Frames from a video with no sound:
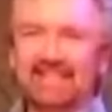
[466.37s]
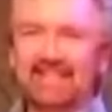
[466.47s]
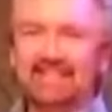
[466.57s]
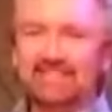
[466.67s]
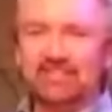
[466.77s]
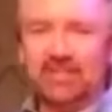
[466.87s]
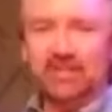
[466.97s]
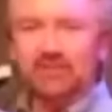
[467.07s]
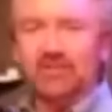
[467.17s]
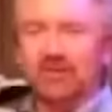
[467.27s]
The end of this
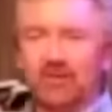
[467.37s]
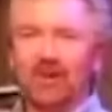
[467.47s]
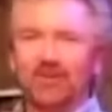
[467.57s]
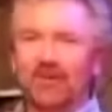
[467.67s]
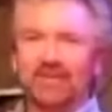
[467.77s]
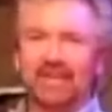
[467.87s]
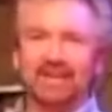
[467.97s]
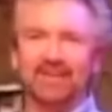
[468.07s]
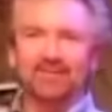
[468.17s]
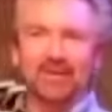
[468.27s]
show is not quite working
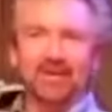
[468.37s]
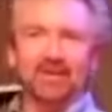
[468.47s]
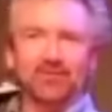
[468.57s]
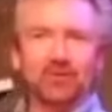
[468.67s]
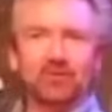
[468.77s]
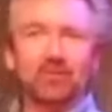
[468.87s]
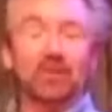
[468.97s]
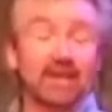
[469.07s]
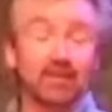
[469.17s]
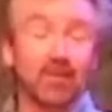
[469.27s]
out the way I thought it would,
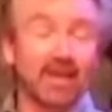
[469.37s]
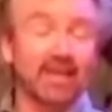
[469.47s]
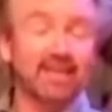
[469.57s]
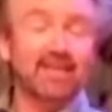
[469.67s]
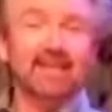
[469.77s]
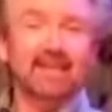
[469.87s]
but anyway.